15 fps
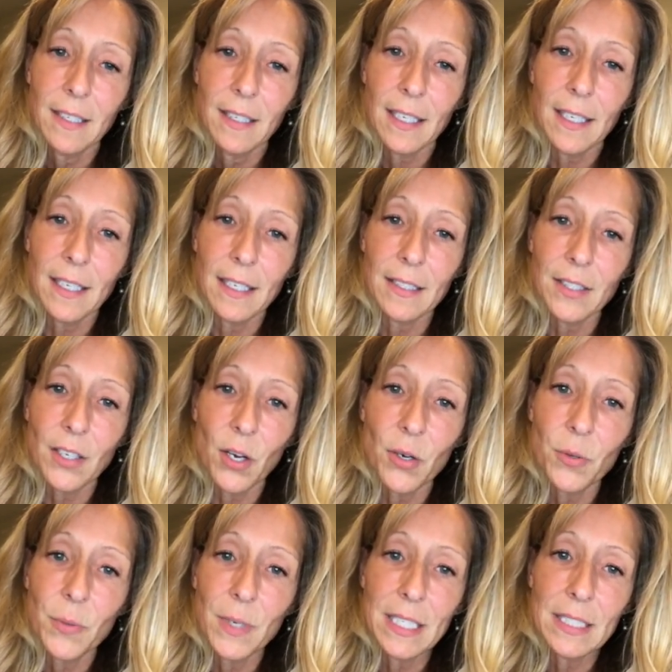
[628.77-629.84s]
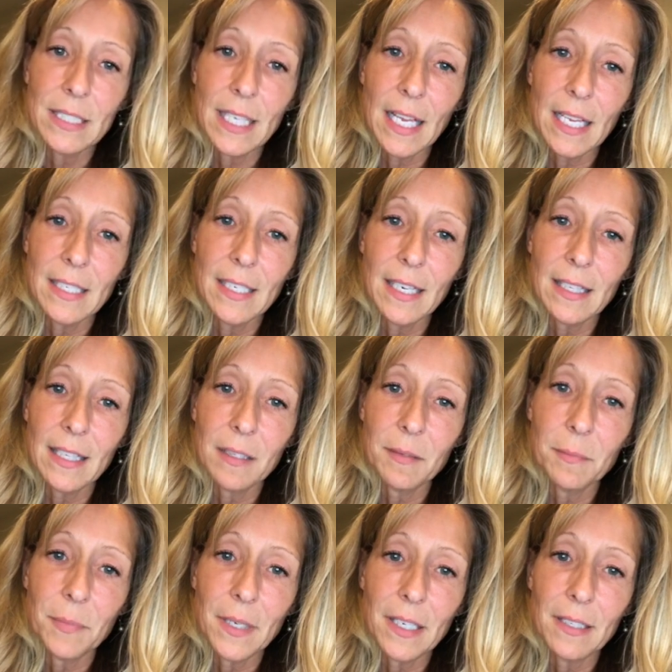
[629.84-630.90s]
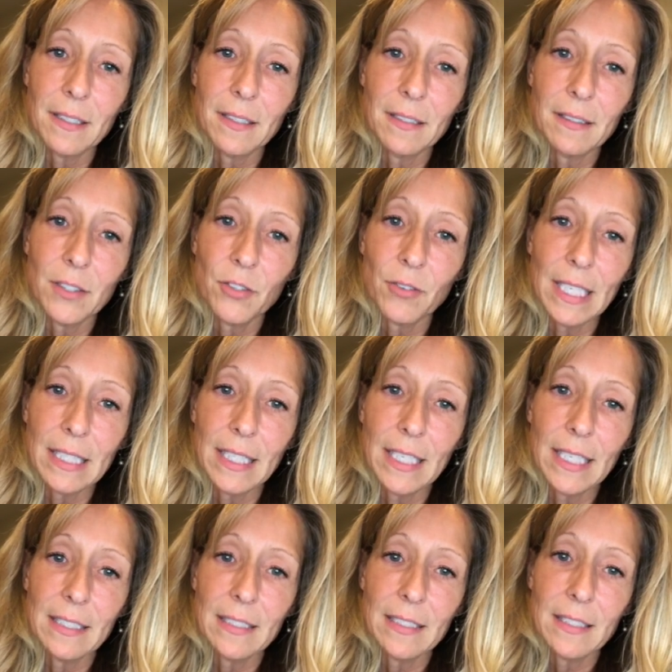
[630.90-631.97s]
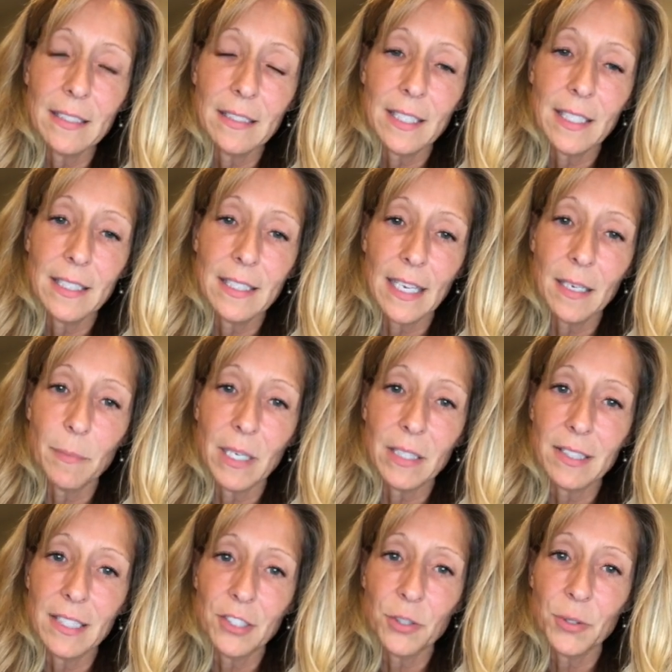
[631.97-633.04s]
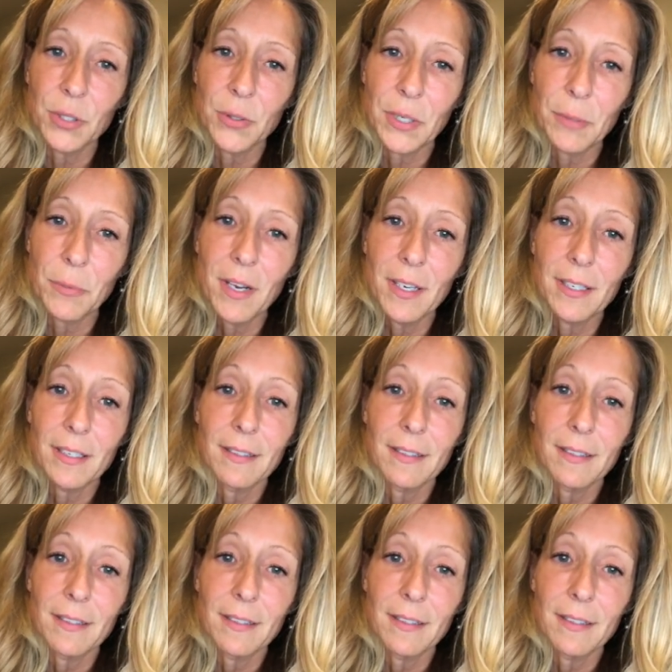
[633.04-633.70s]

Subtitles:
and always had nothing but great things to say about Century 21.